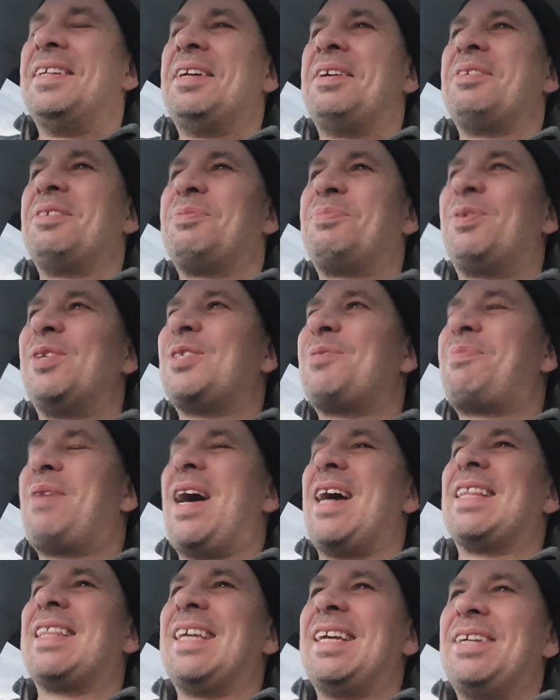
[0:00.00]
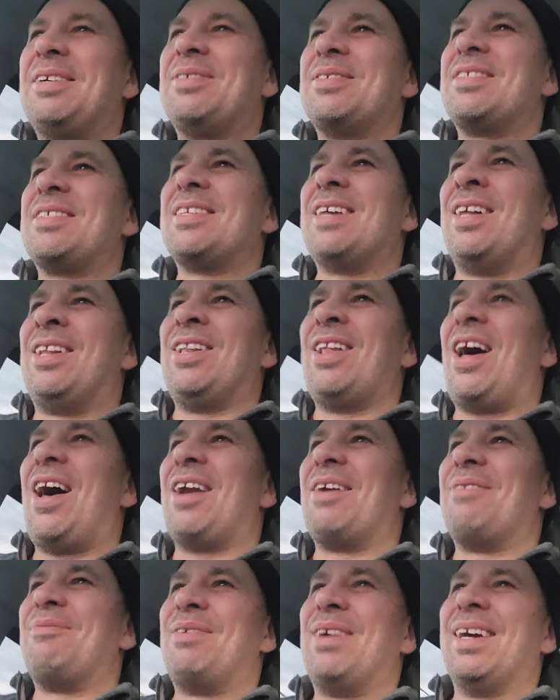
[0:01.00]
there was pushback that it was a
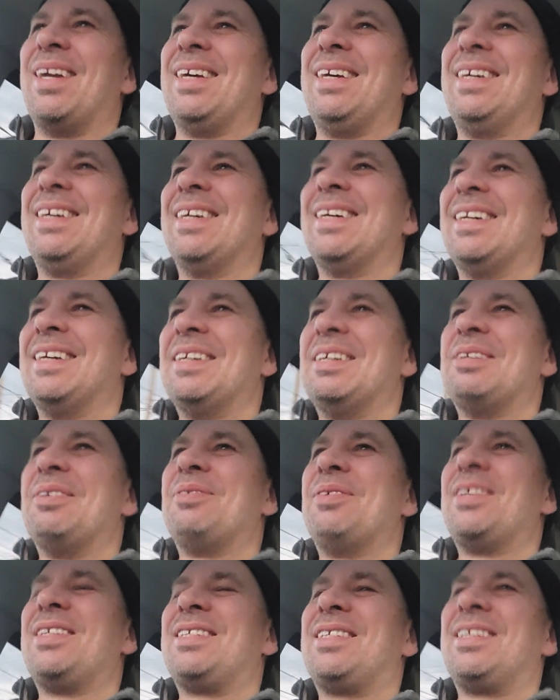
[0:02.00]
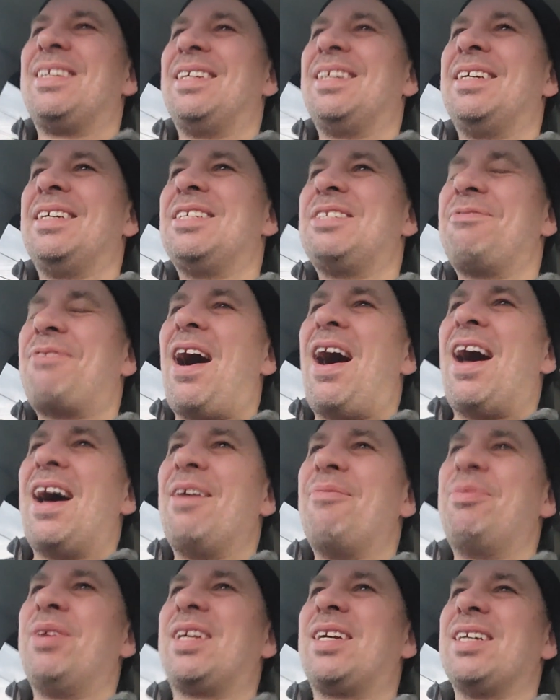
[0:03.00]
lot of money, which is
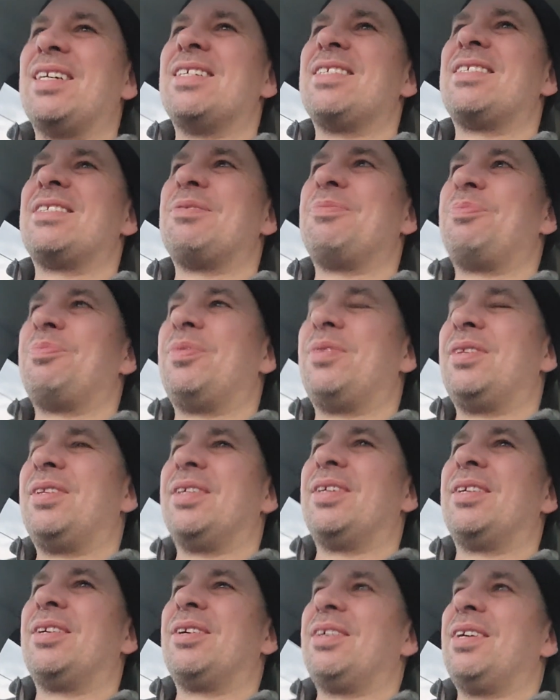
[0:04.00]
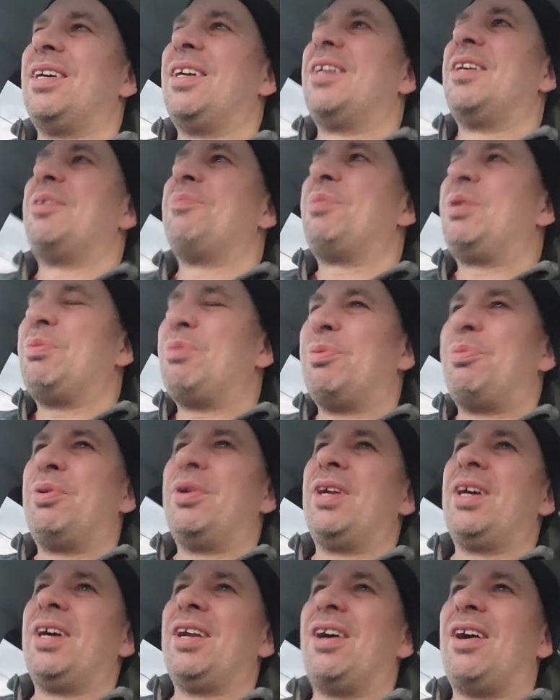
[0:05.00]
fine because the, the people
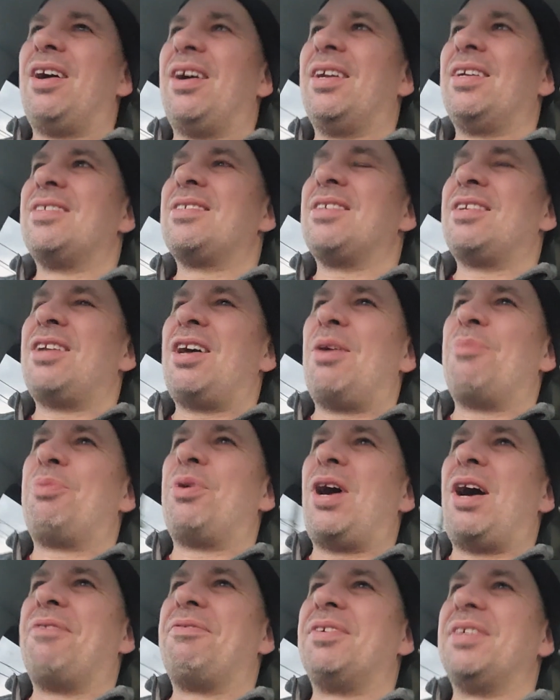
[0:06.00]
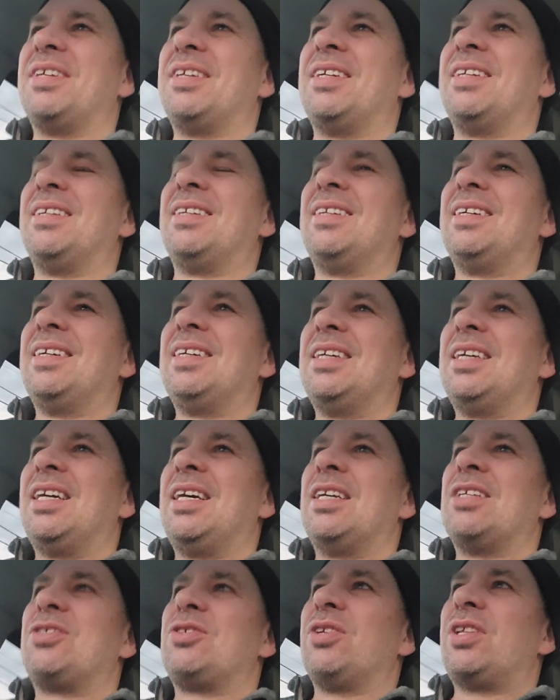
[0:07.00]
putting it on is a nonprofit, and,
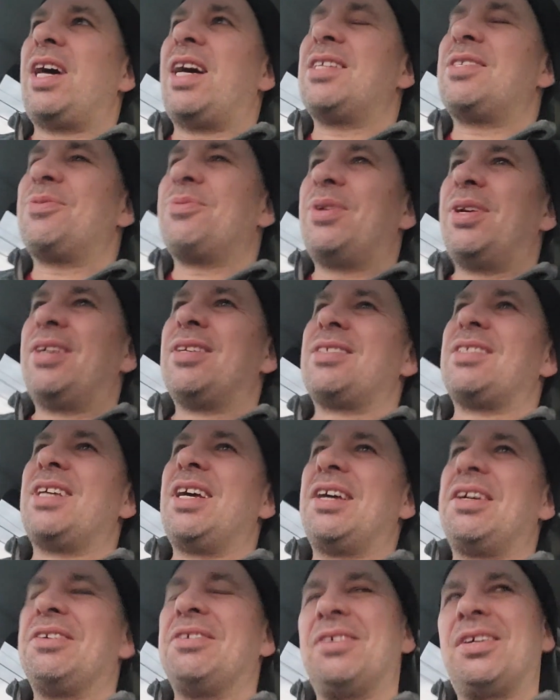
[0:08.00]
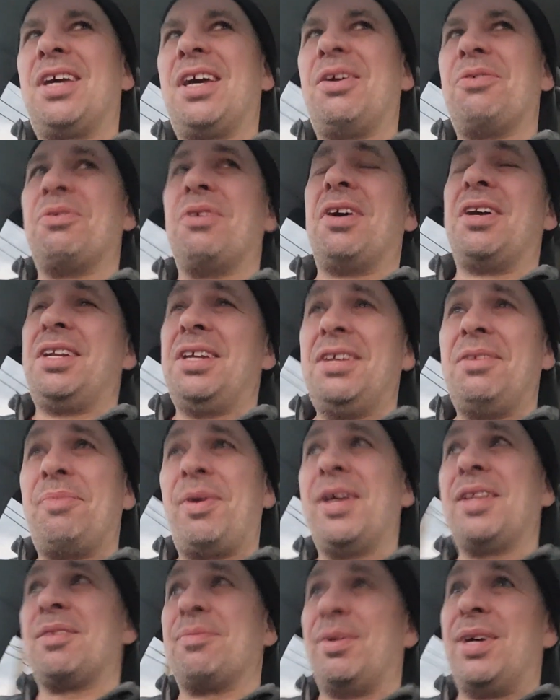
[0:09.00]
and so that's where it's like, okay, well, I need to
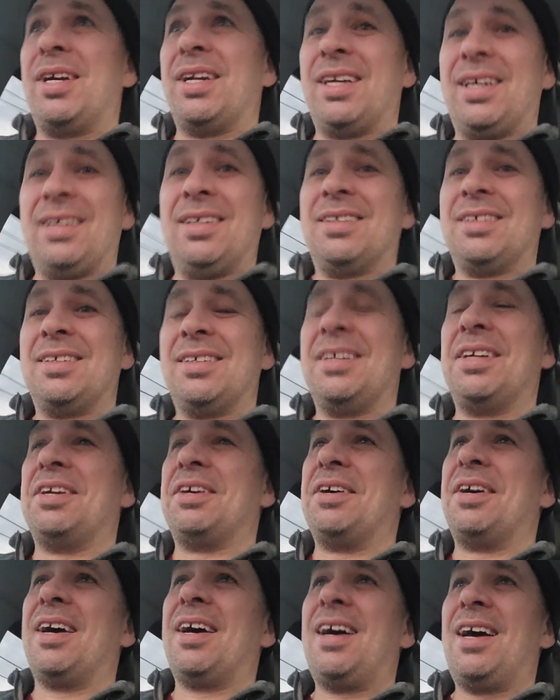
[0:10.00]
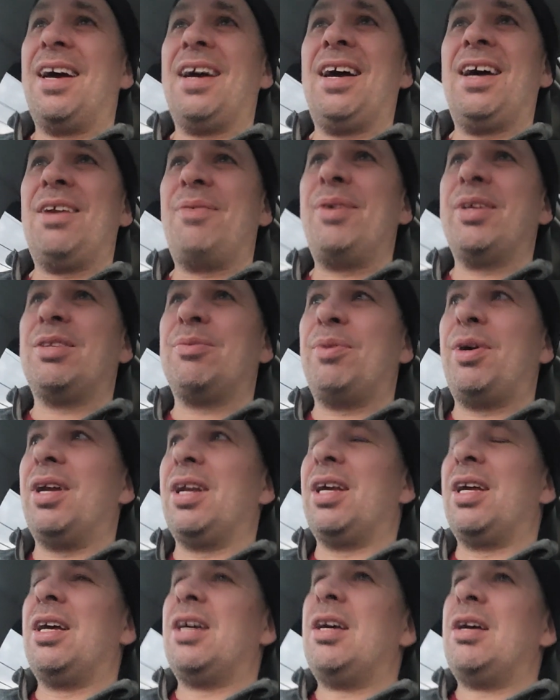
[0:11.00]
make the money, you know, I, I got to make the
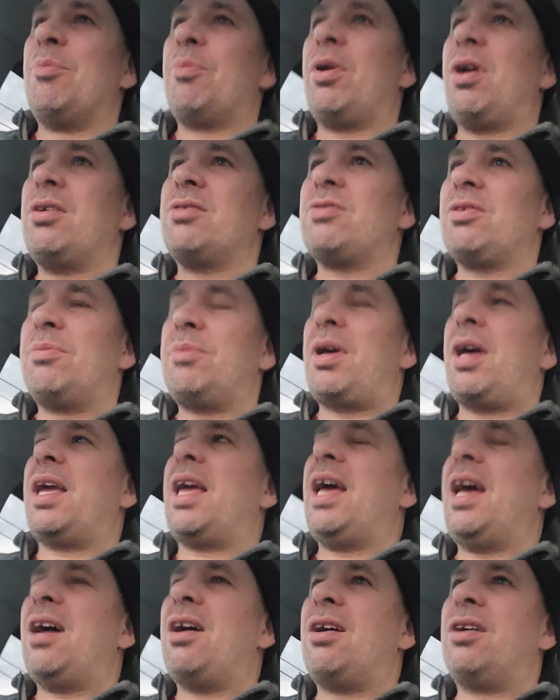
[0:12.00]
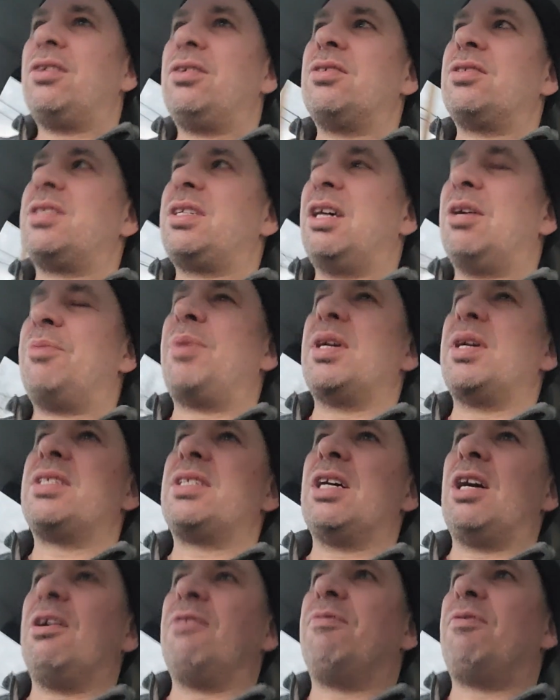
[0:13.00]
money, but also I can't undersell
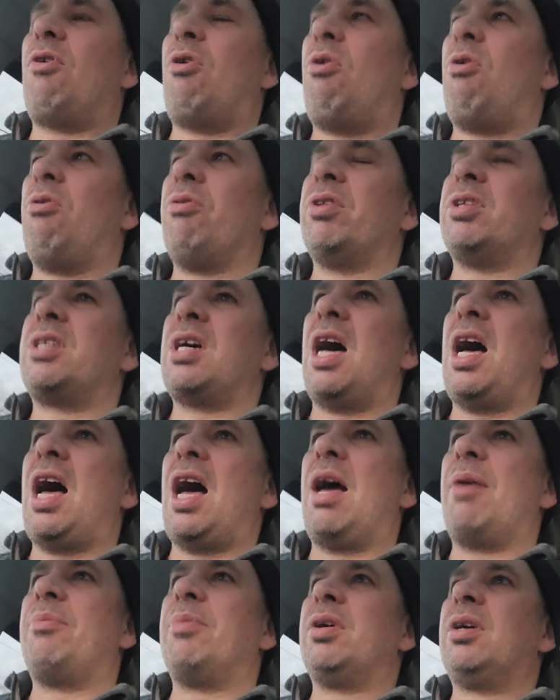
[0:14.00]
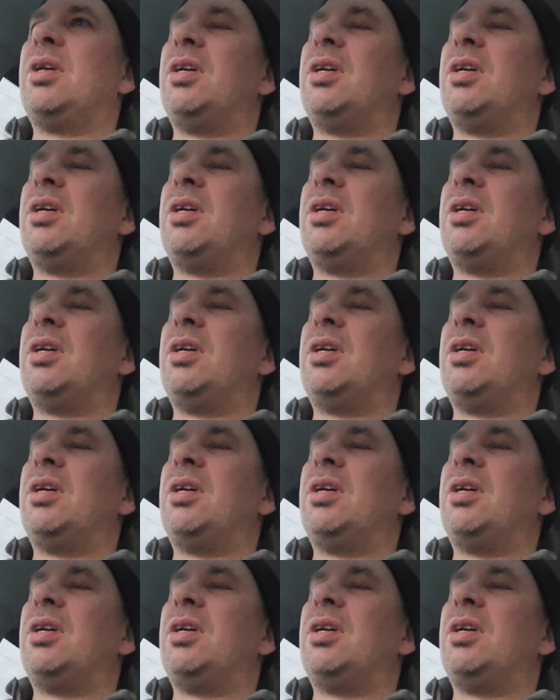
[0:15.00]
myself all the time.